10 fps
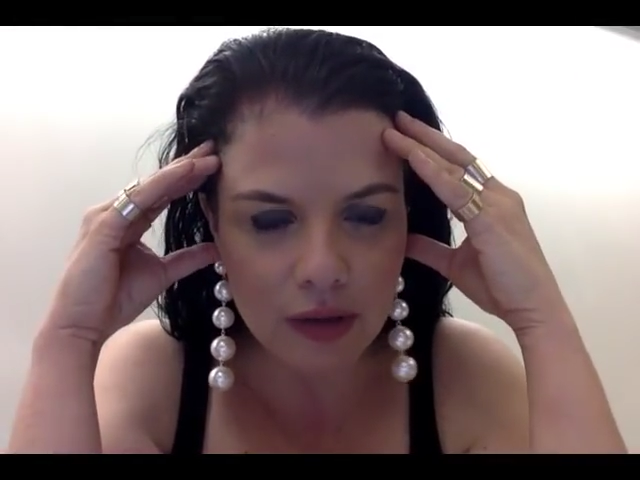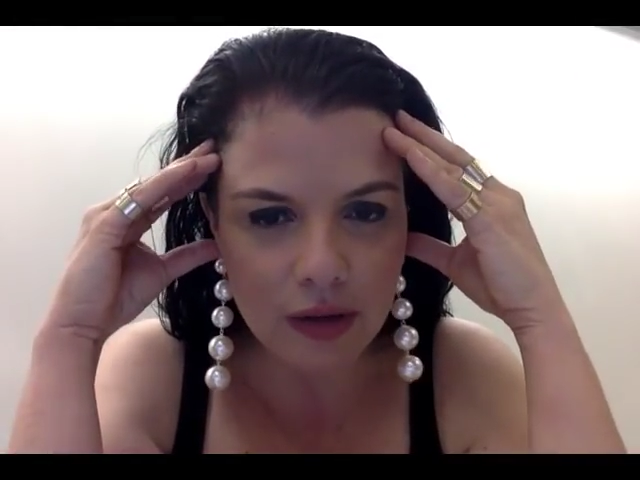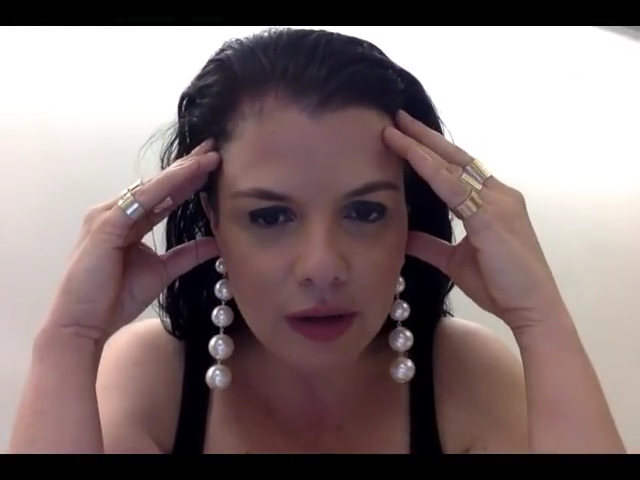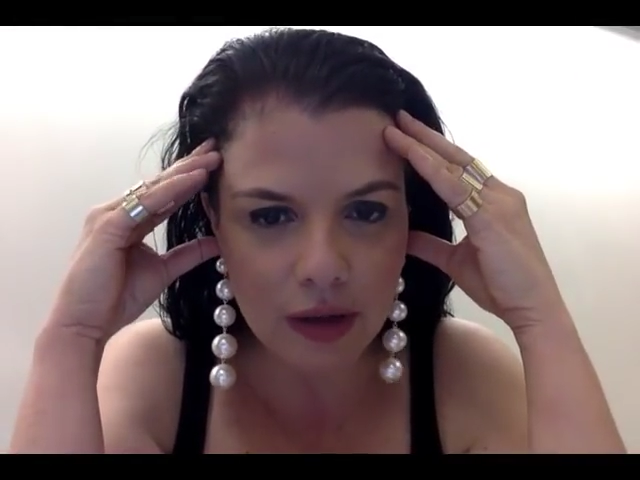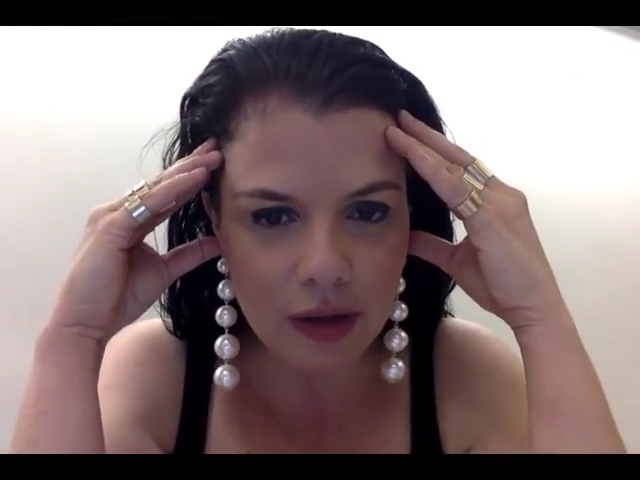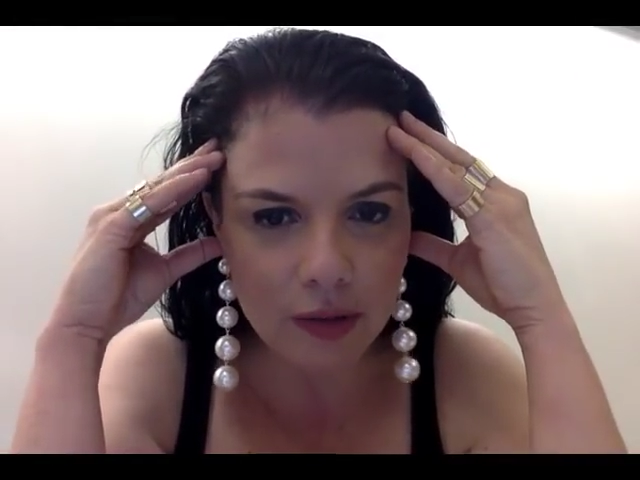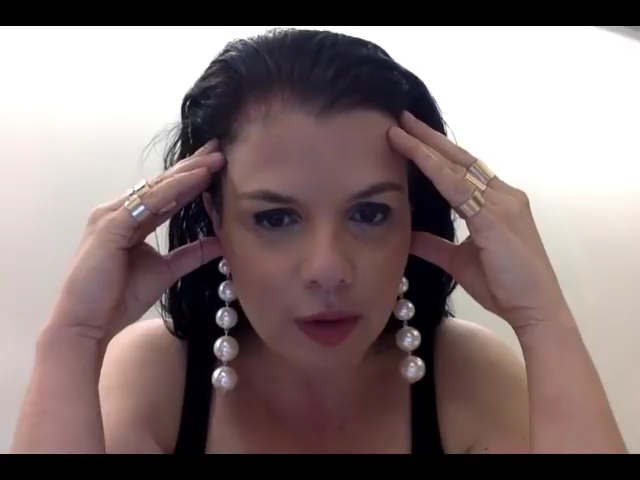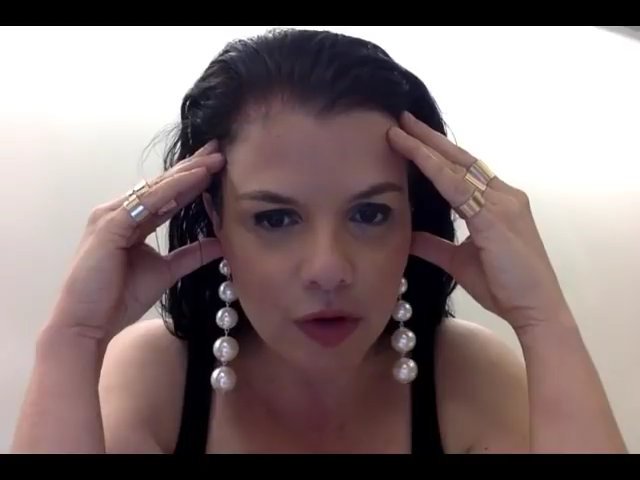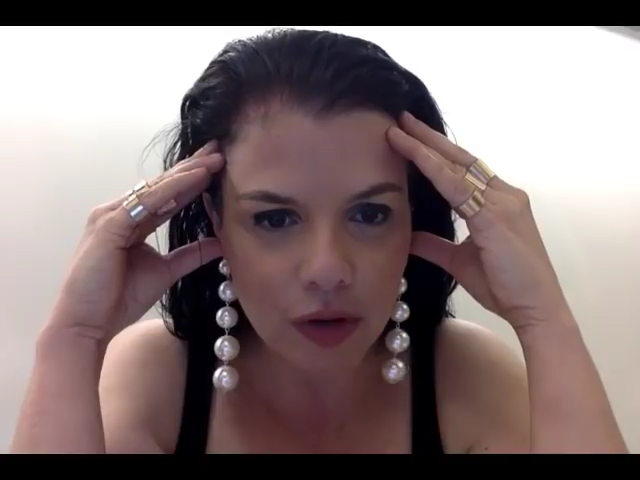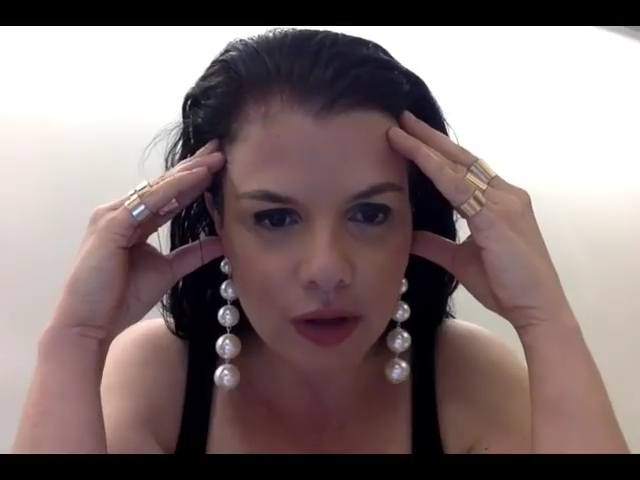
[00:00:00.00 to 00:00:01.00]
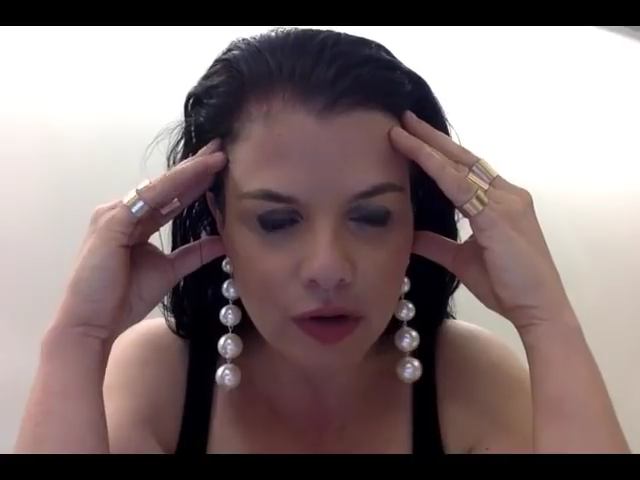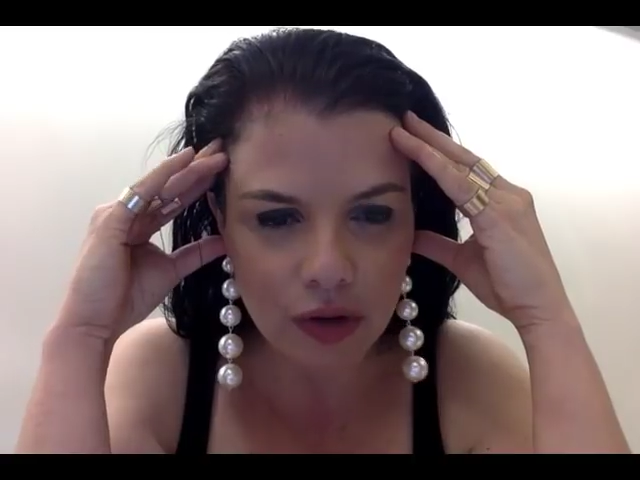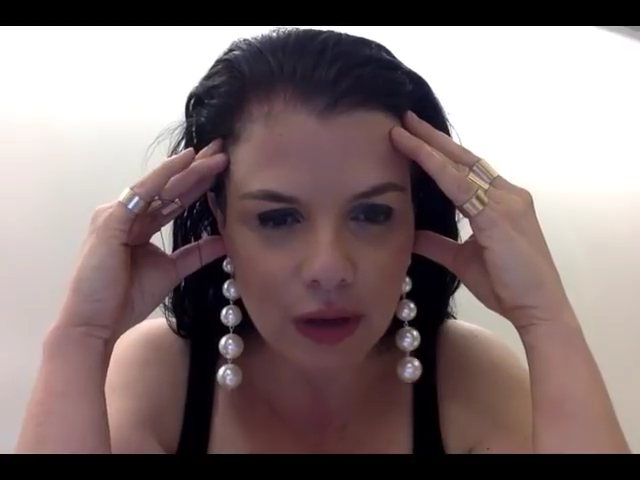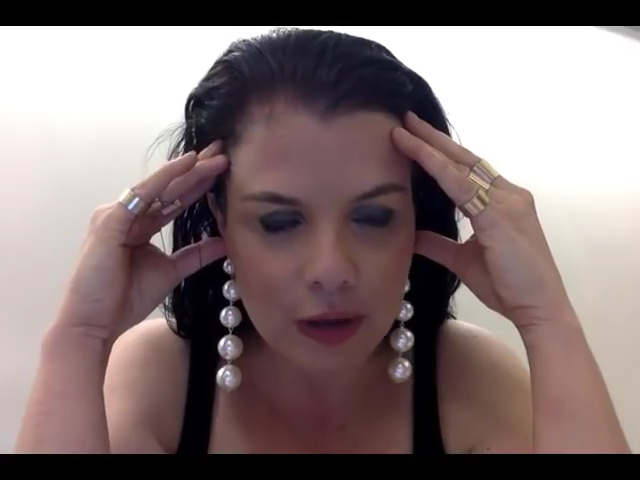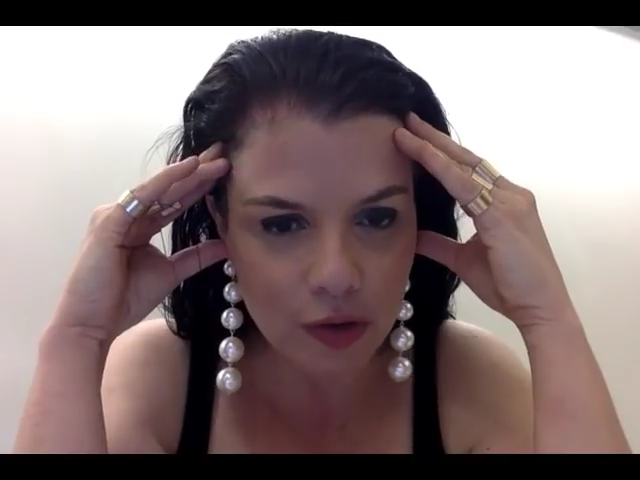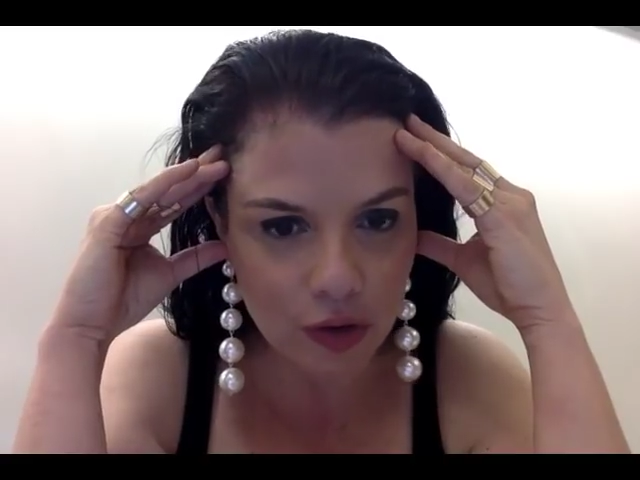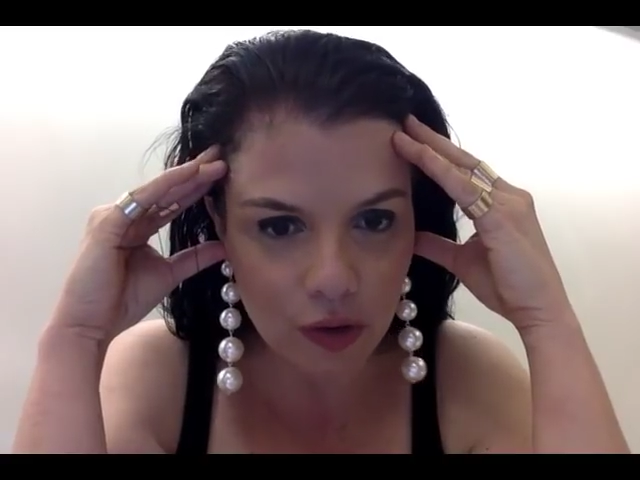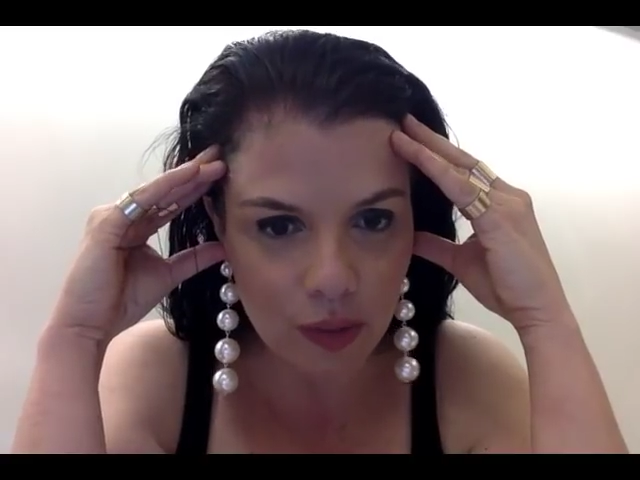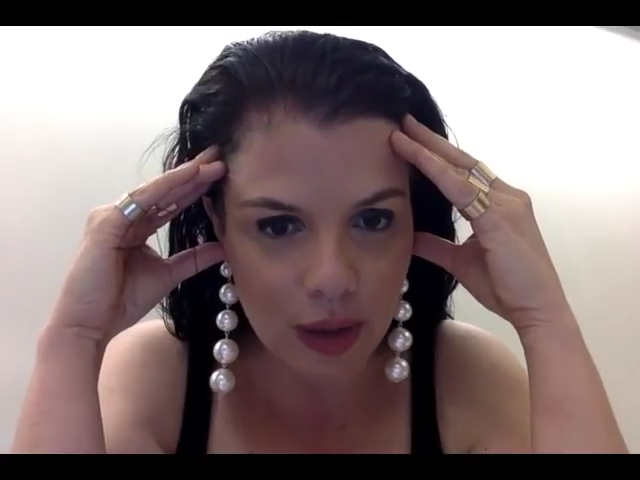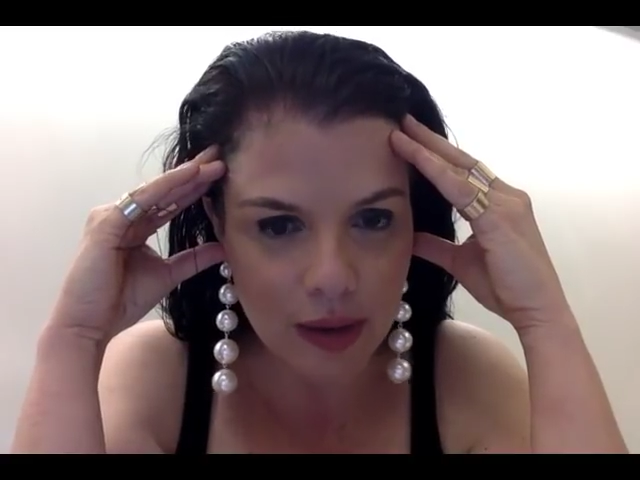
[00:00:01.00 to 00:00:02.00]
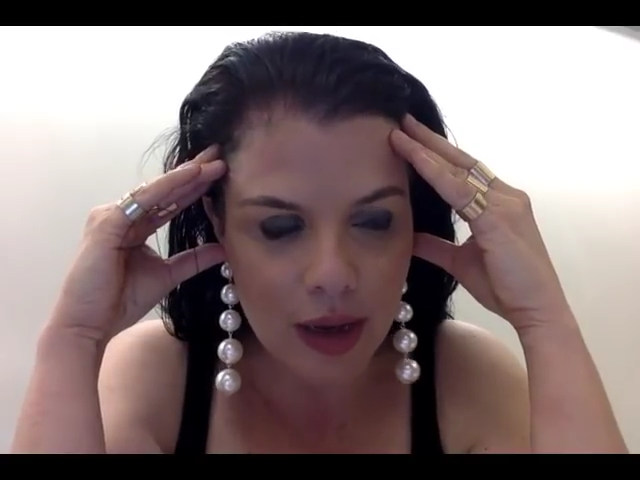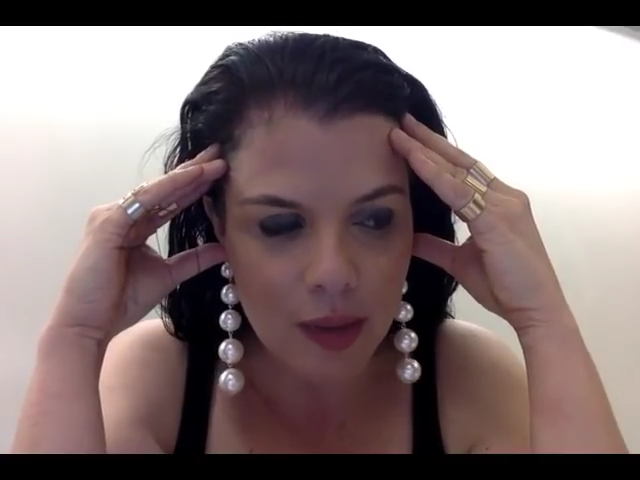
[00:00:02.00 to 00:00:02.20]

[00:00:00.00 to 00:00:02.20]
it's like that expression, legend in her mind,